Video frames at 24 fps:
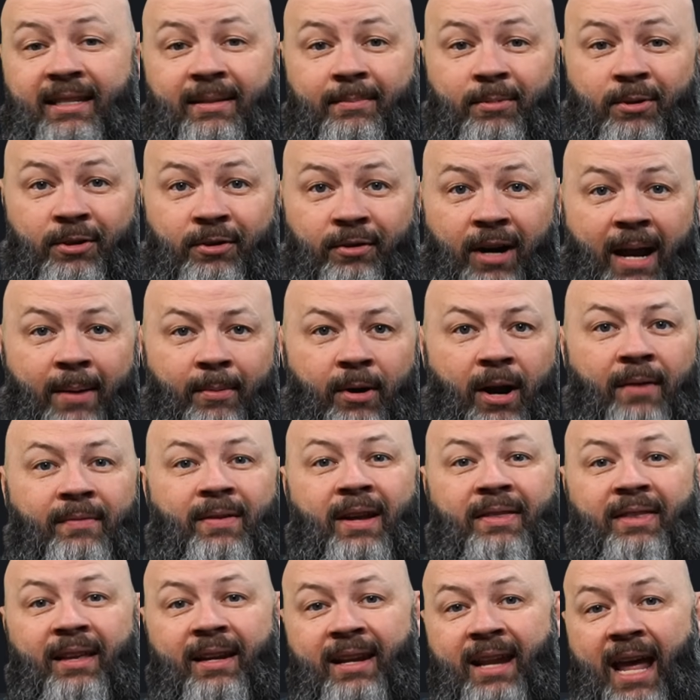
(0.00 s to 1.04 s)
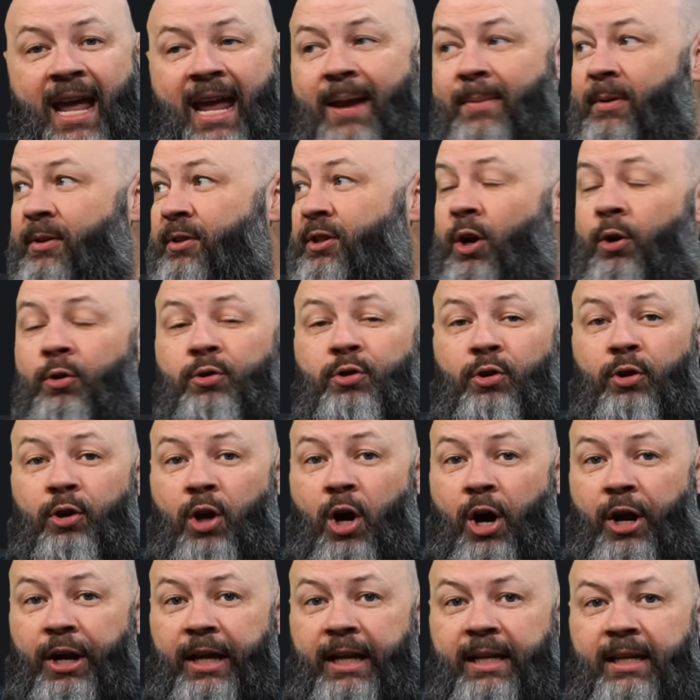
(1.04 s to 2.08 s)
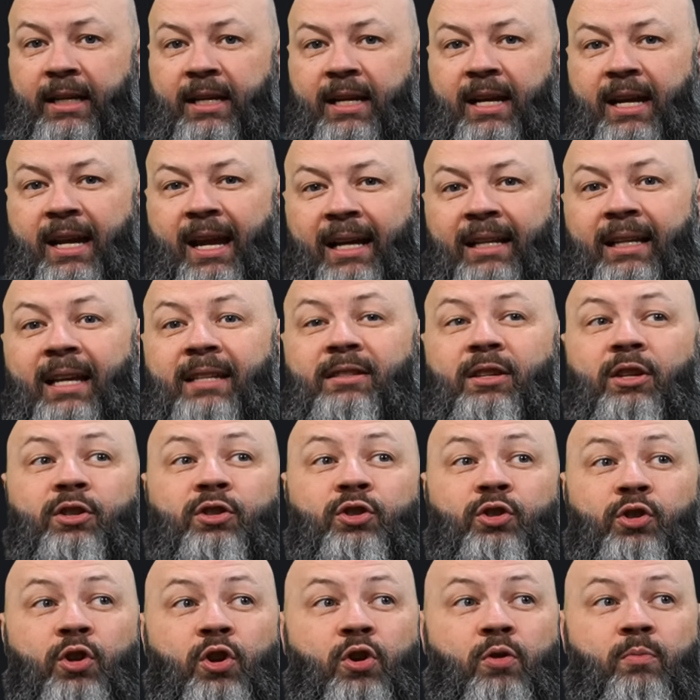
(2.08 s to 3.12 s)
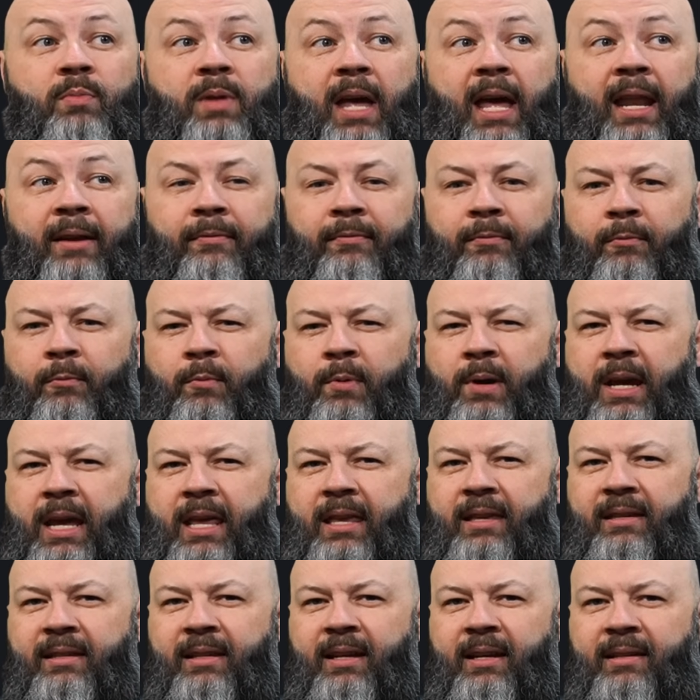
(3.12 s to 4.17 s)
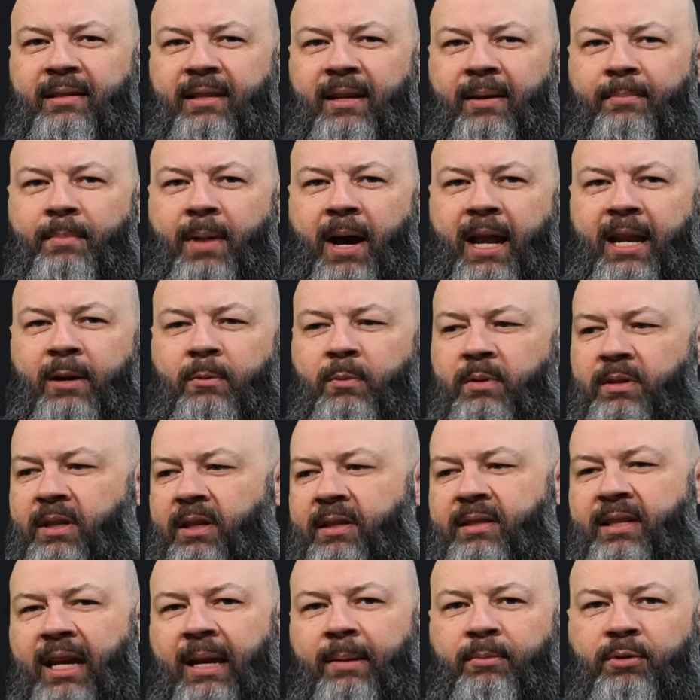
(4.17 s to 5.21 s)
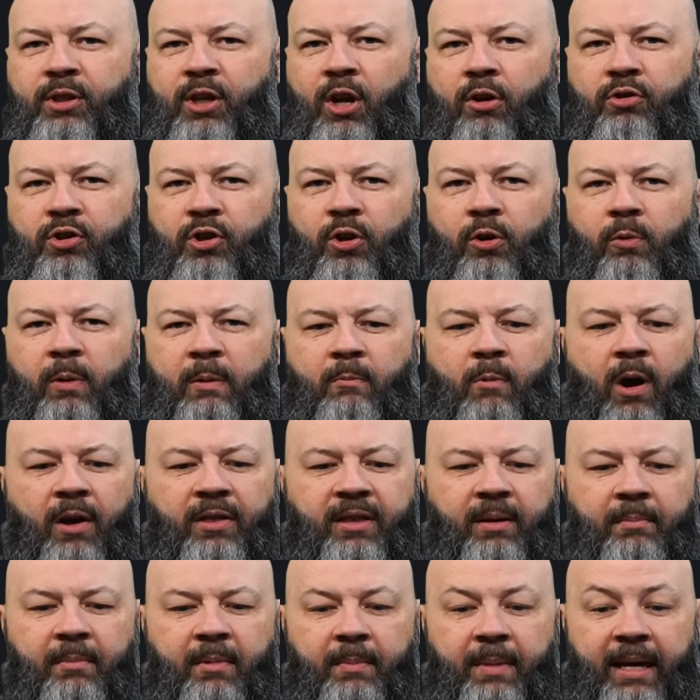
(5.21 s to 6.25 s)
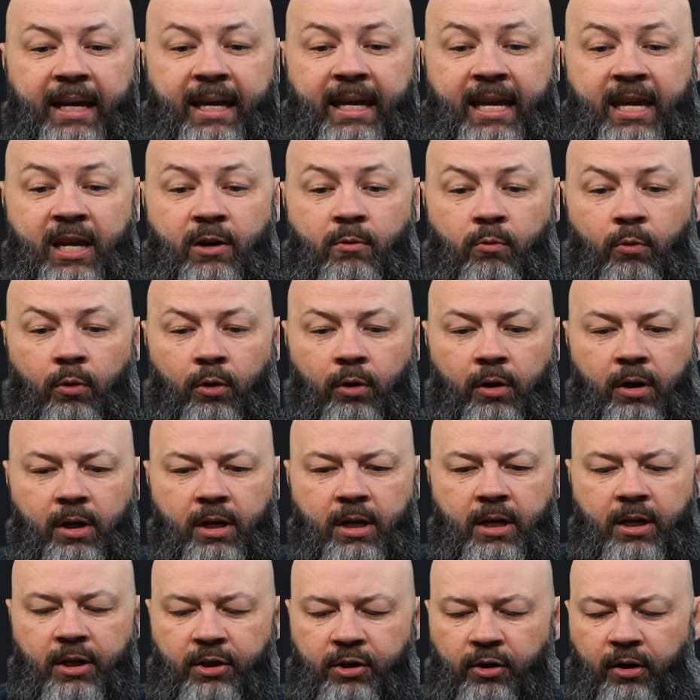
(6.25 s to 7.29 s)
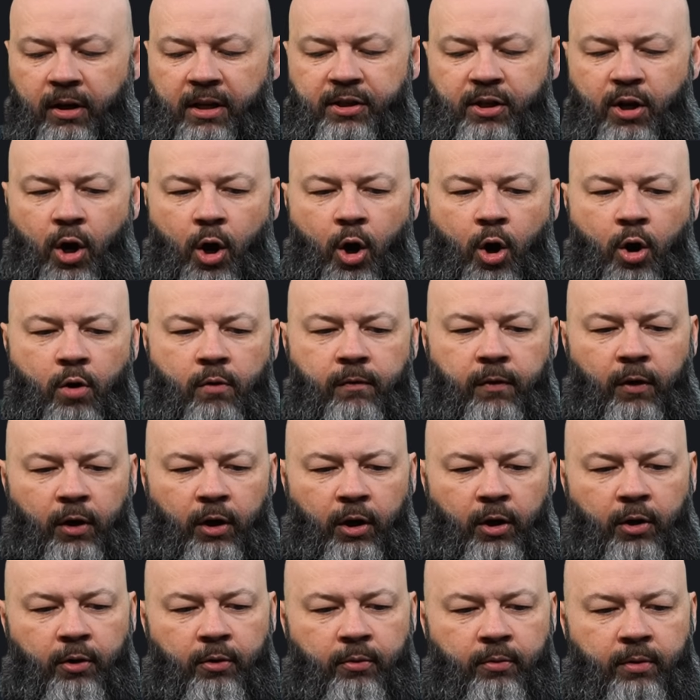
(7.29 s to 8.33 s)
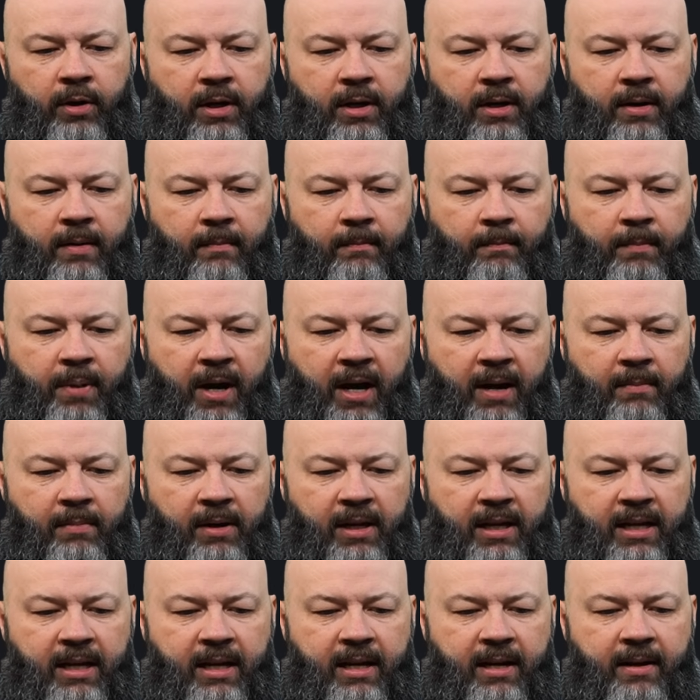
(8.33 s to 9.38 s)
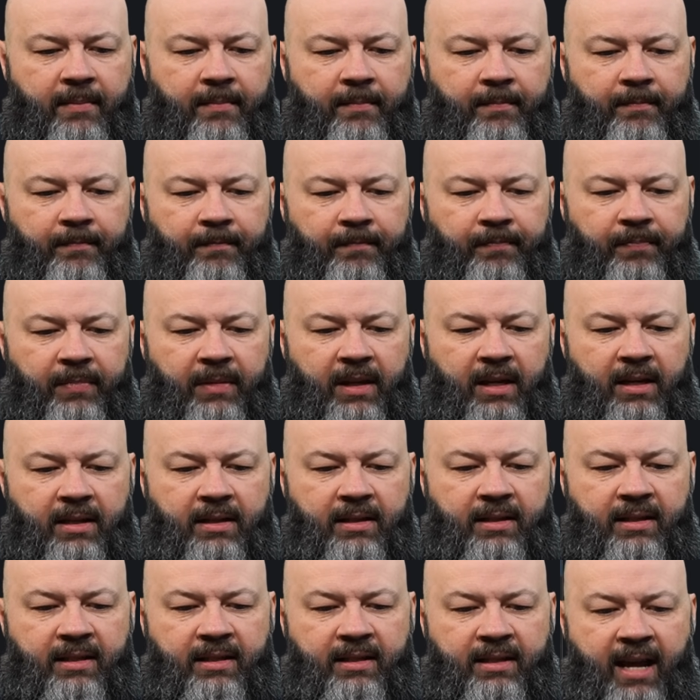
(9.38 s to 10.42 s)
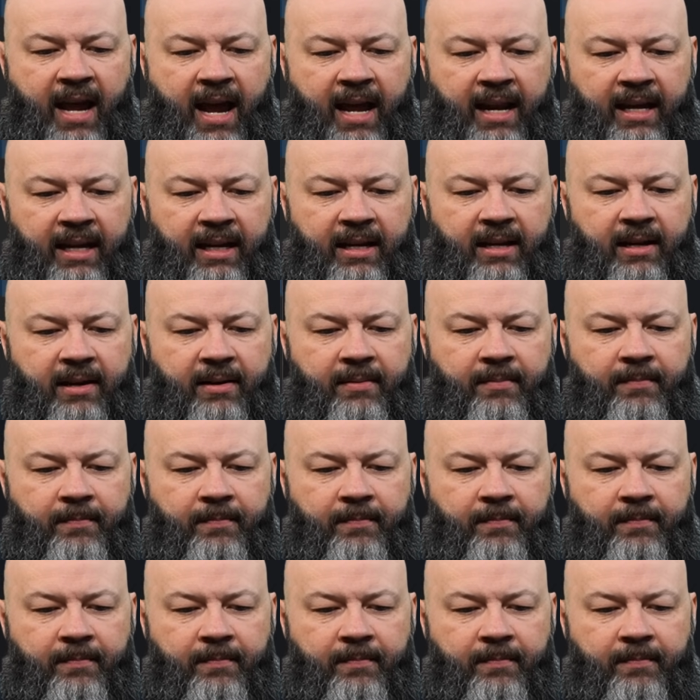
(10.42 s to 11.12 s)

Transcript: subscriber, I've got the name and social on it. And let's assume that if we see somebody with the same social, we want them to be equal. So let's overload public static